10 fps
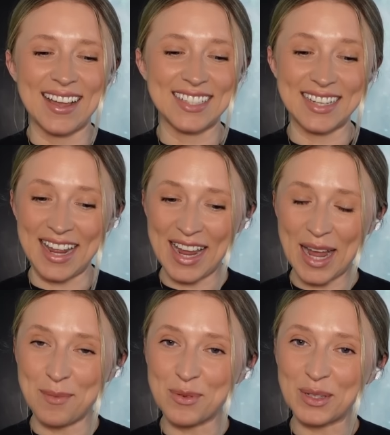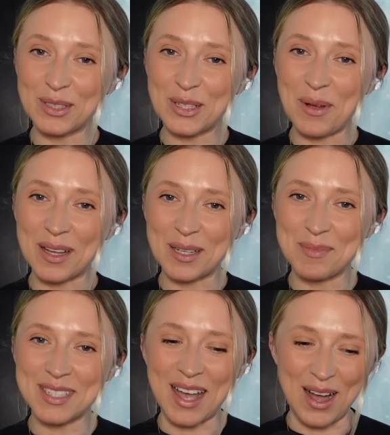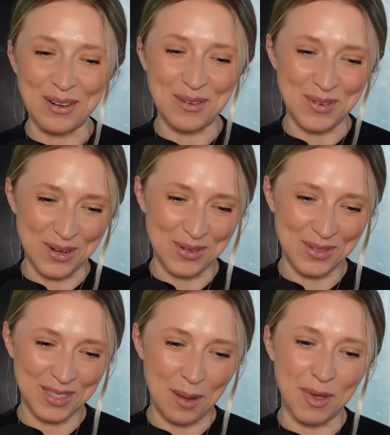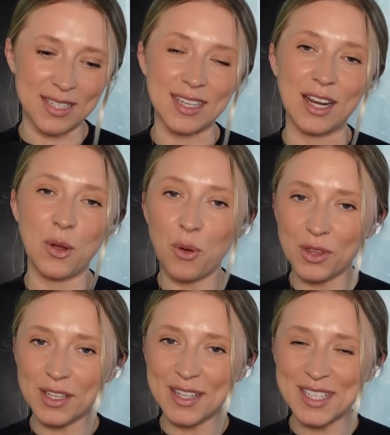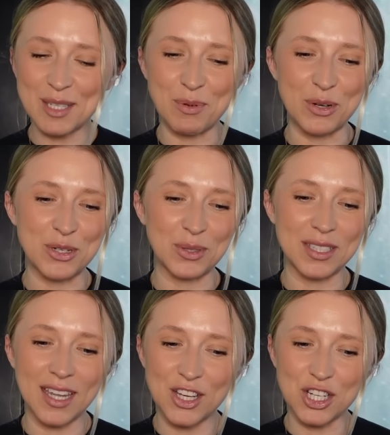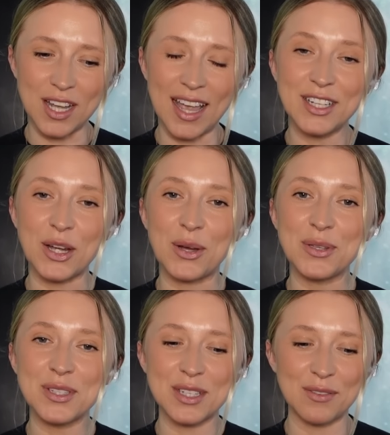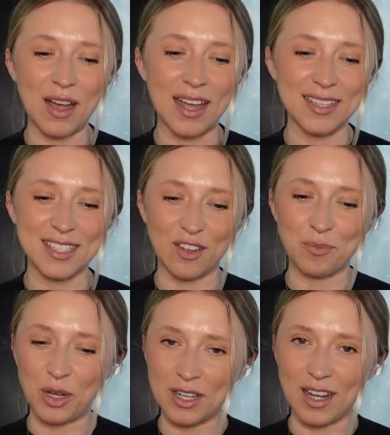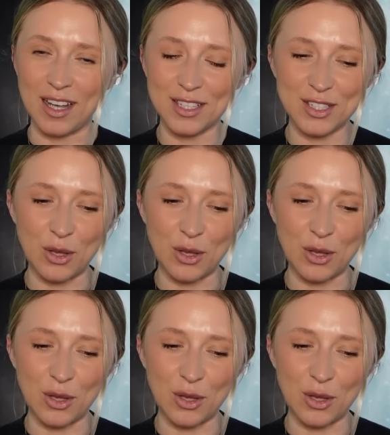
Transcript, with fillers: Today, I'm thrilled to welcome Sahara Rose, best-selling author, spiritual teacher, and host of Higher Self podcast.